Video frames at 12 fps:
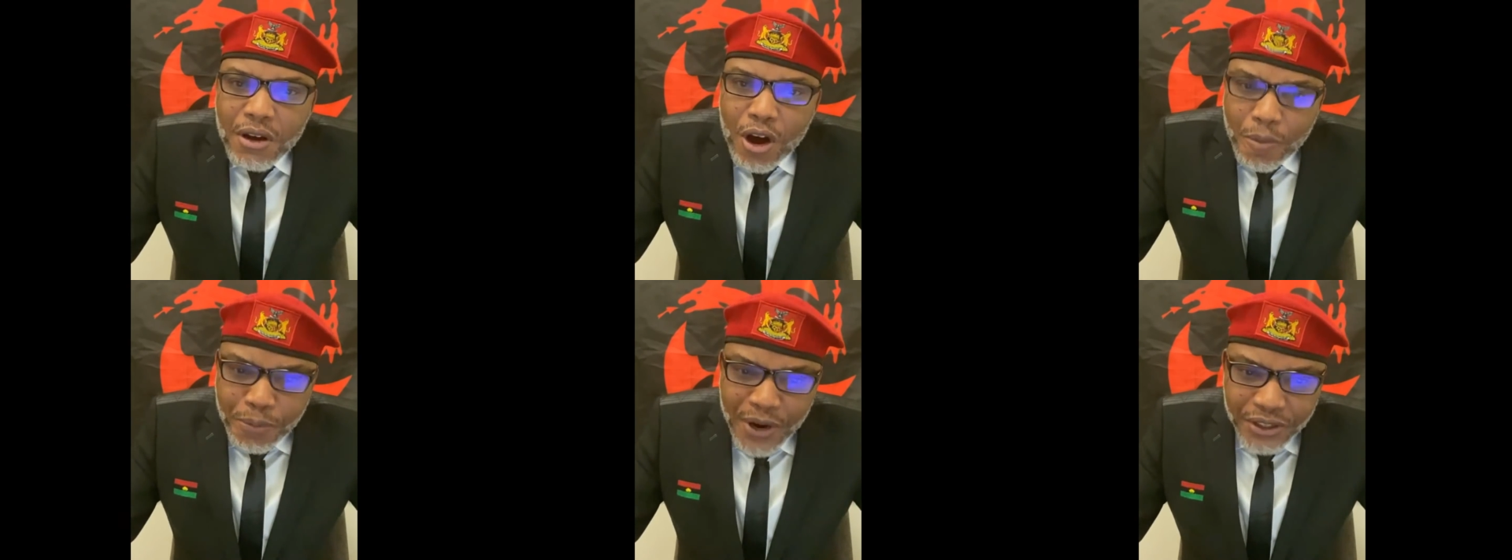
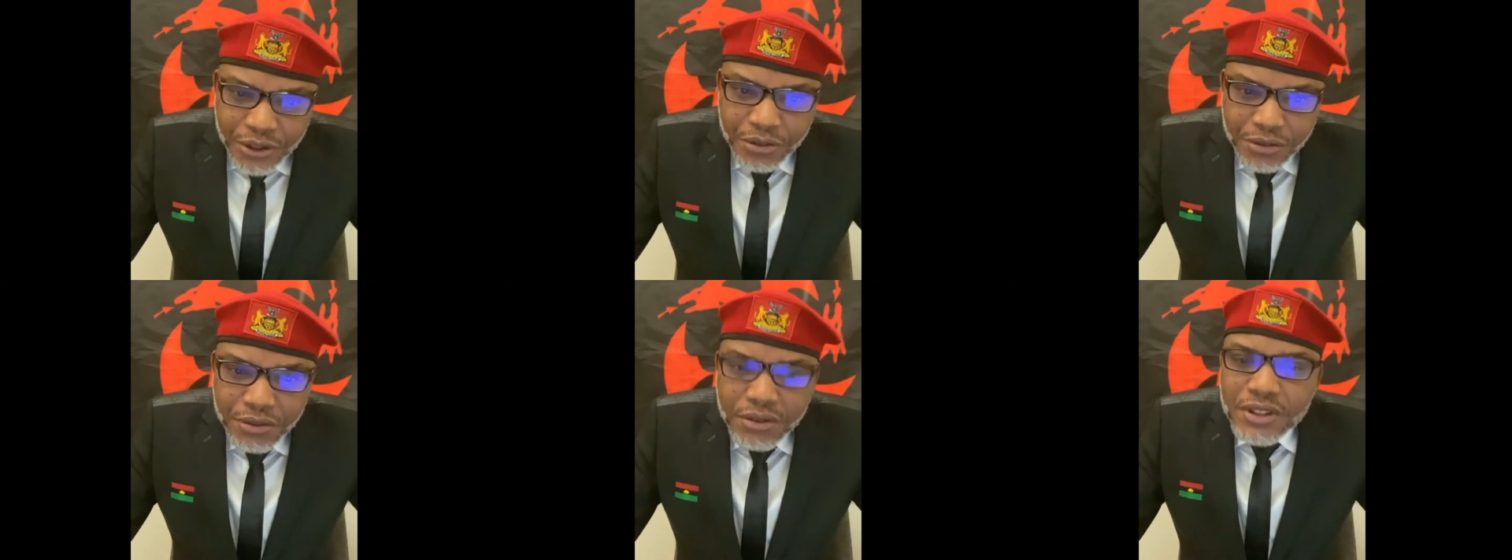
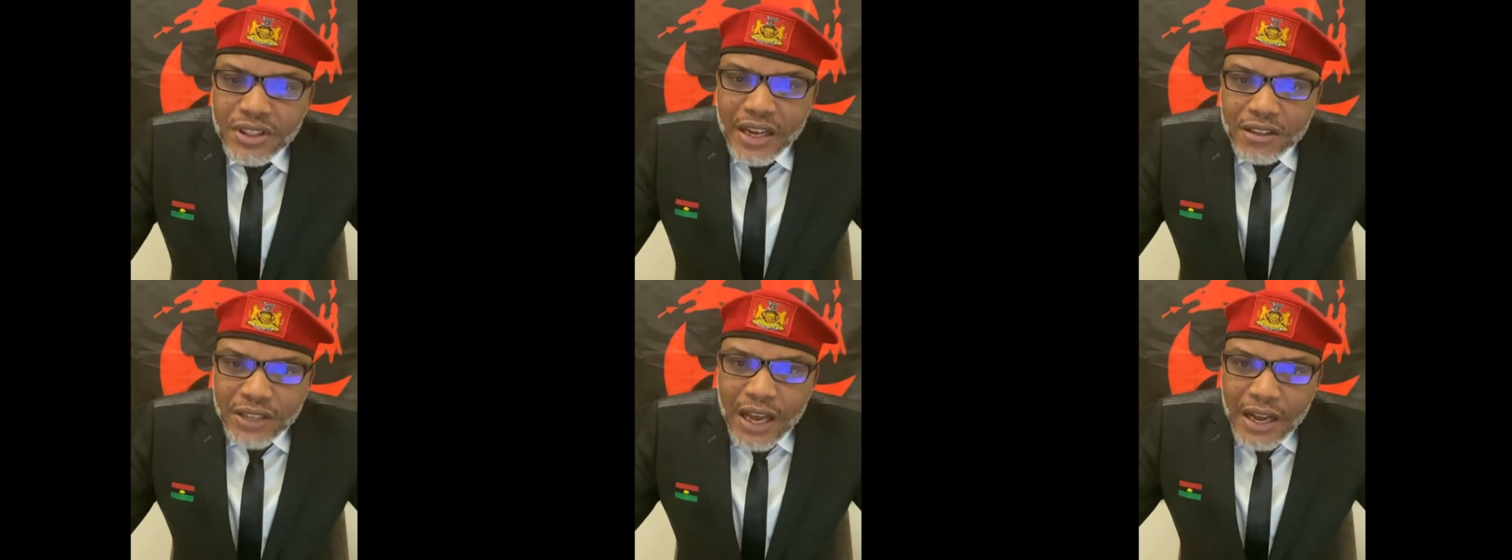Operation
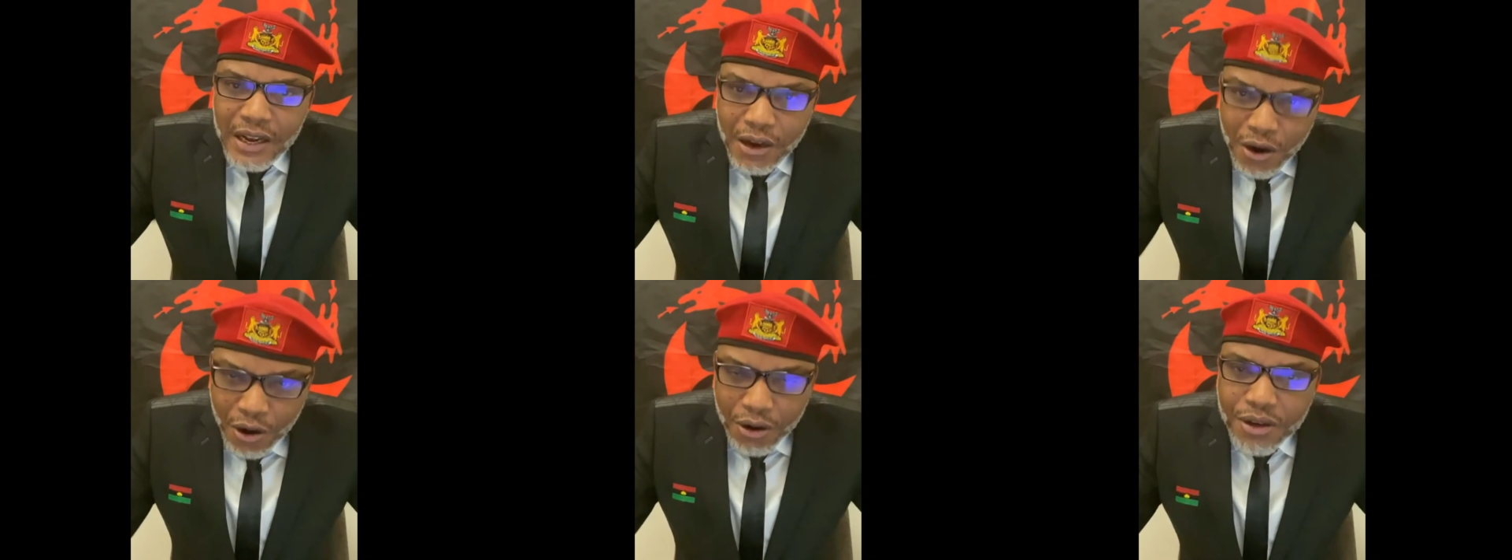Delta
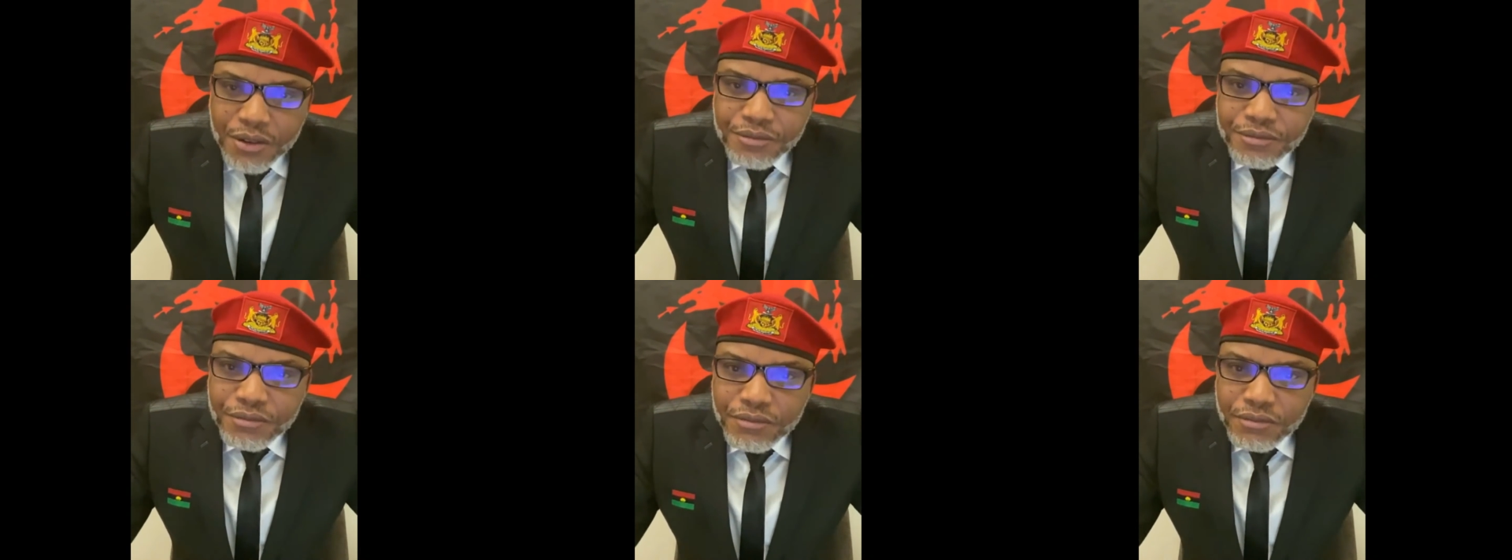Hawk,